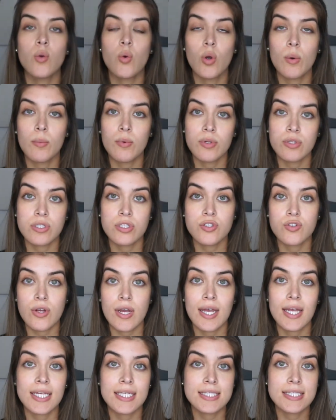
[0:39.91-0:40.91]
normal to
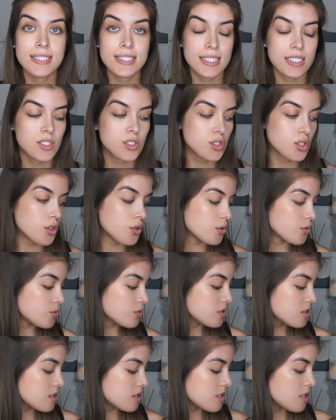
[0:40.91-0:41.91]
dry skin
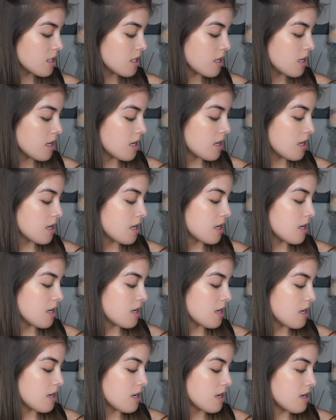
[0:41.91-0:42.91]
tones,
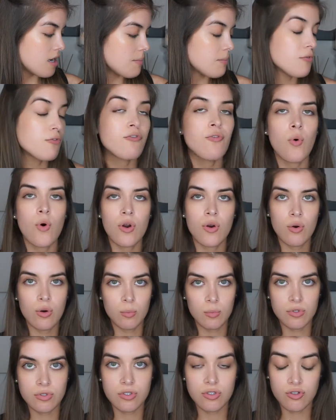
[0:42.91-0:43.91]
for
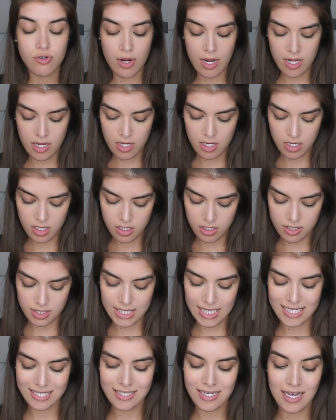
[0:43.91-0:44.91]
normal to dry
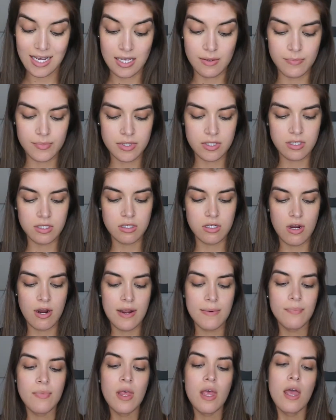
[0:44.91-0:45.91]
skin types,
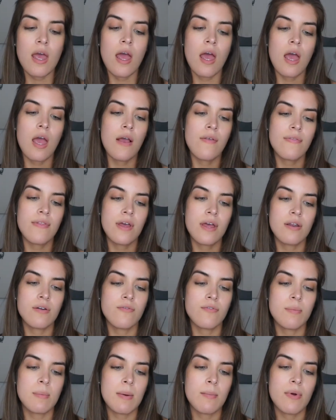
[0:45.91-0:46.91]
sorry. And then
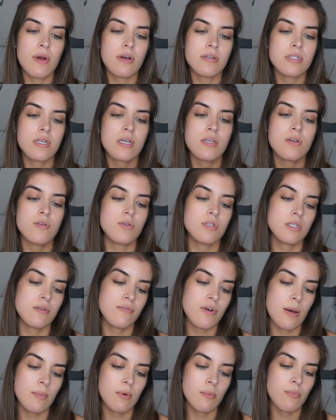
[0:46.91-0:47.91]
for my brows I used
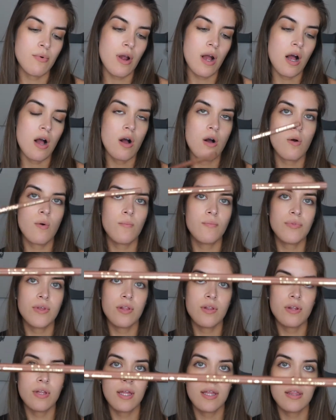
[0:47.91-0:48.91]
Fabu Brow. They
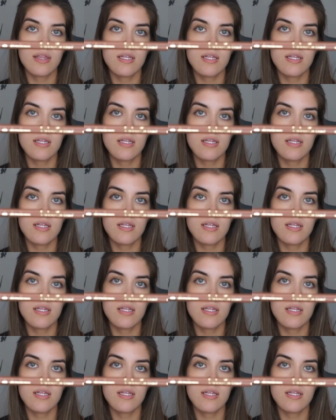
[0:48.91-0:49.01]
look like